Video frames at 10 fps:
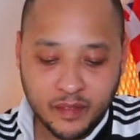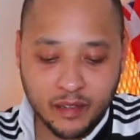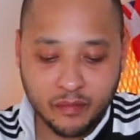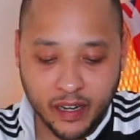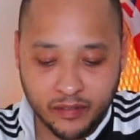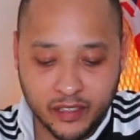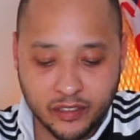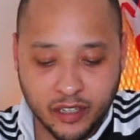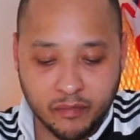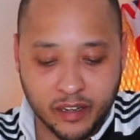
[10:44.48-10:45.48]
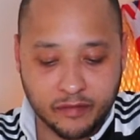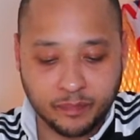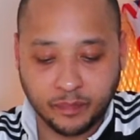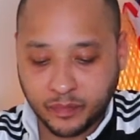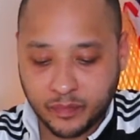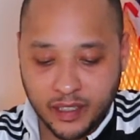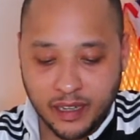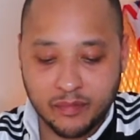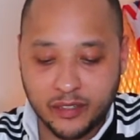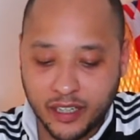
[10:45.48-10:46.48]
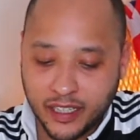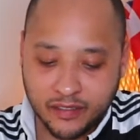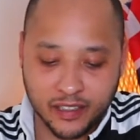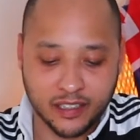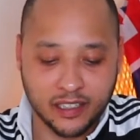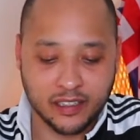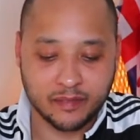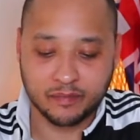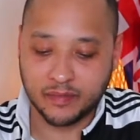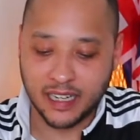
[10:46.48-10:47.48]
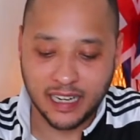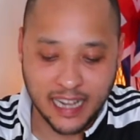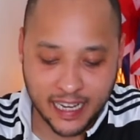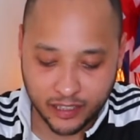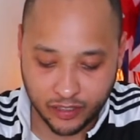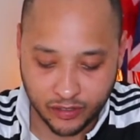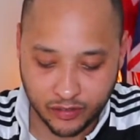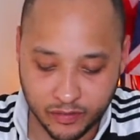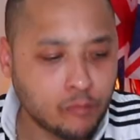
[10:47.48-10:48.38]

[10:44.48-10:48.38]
Bro, it's good, bro. I'm not even gonna lie to you.